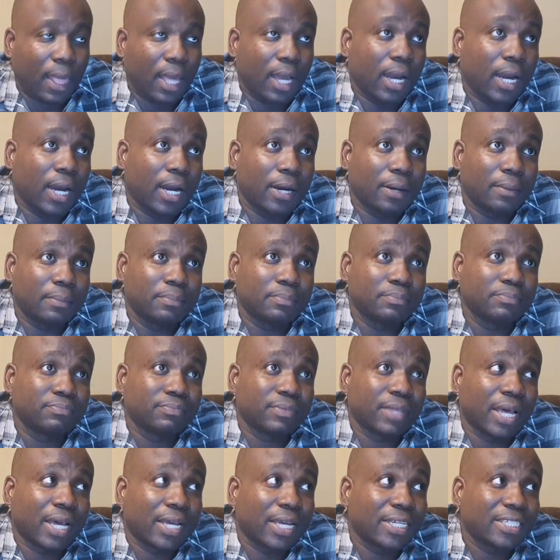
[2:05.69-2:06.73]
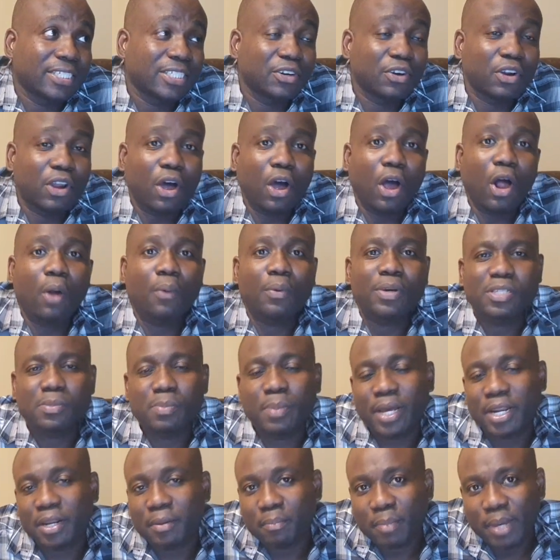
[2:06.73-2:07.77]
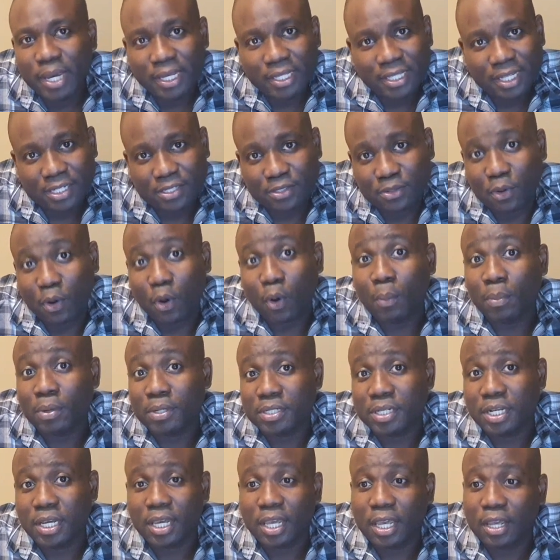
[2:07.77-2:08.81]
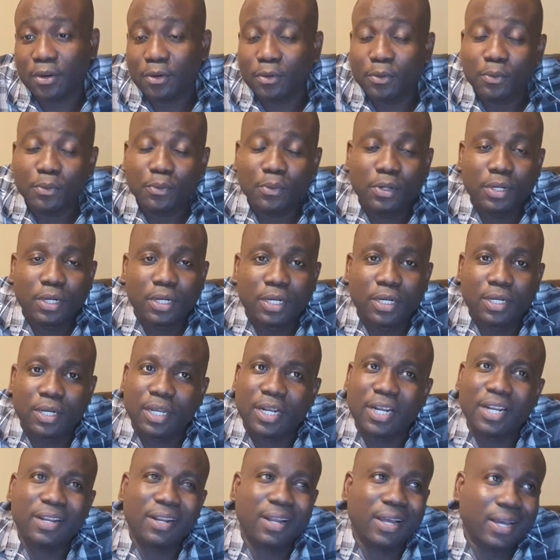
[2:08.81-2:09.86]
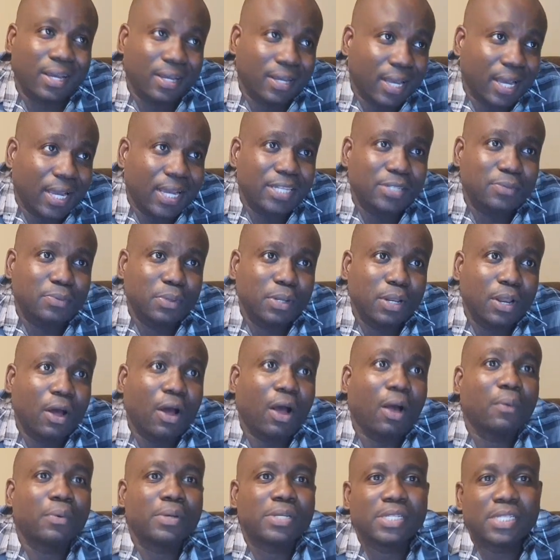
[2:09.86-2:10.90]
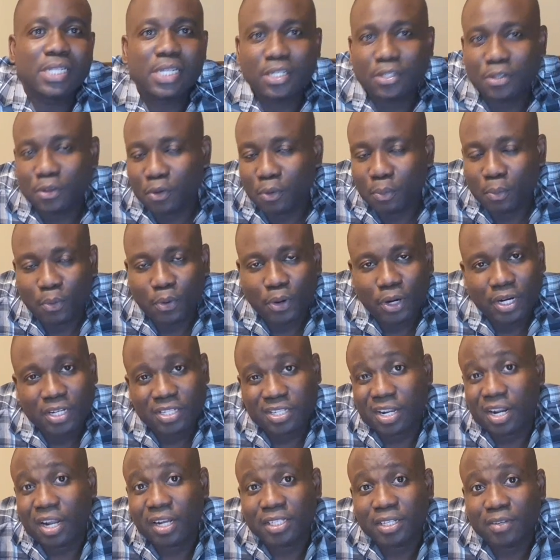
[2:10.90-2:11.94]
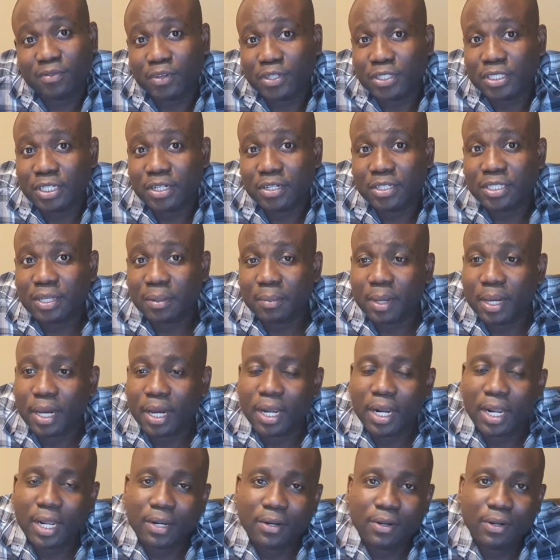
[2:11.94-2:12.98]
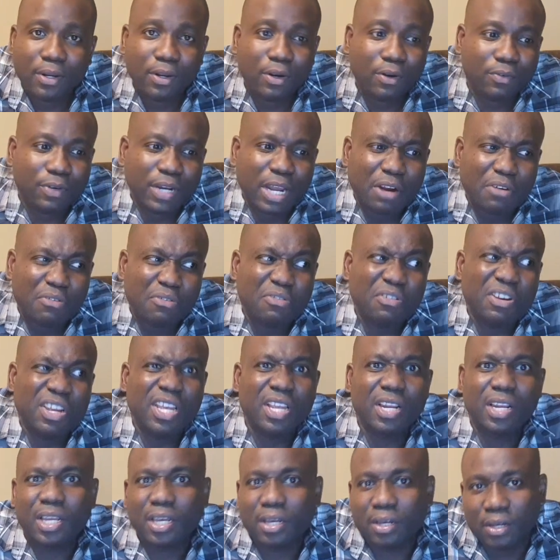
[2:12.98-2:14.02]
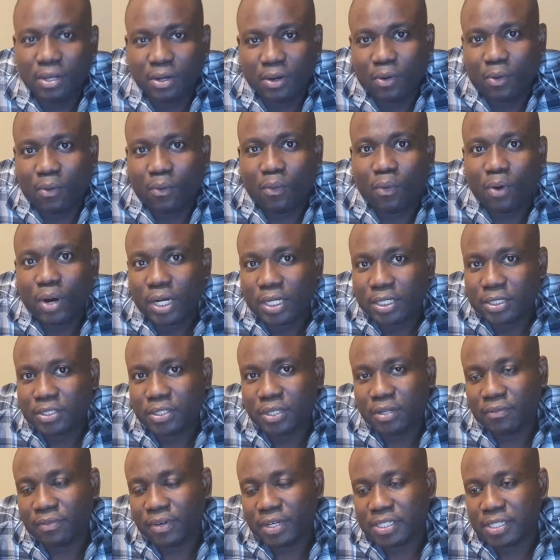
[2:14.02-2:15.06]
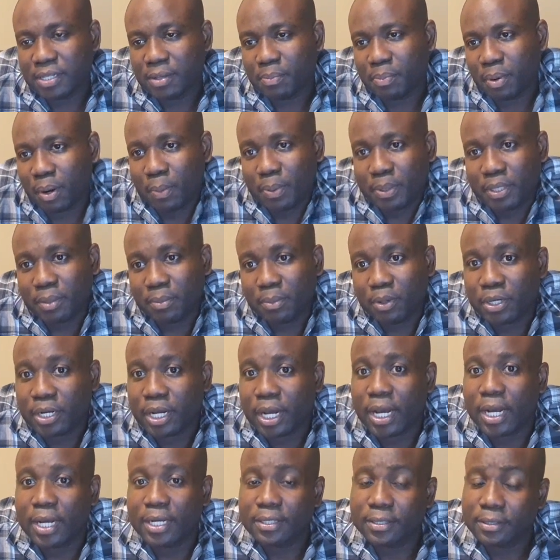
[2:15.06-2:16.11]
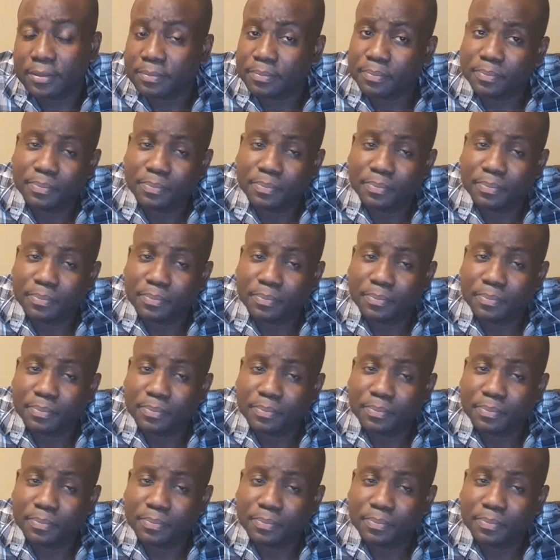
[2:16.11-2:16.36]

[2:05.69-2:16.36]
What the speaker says: I guess there will always be a debate as to how much they can do, and I guess we'll always need to do more. There's a lot of us here in Jamaica land we love that really want to invest in property but can't.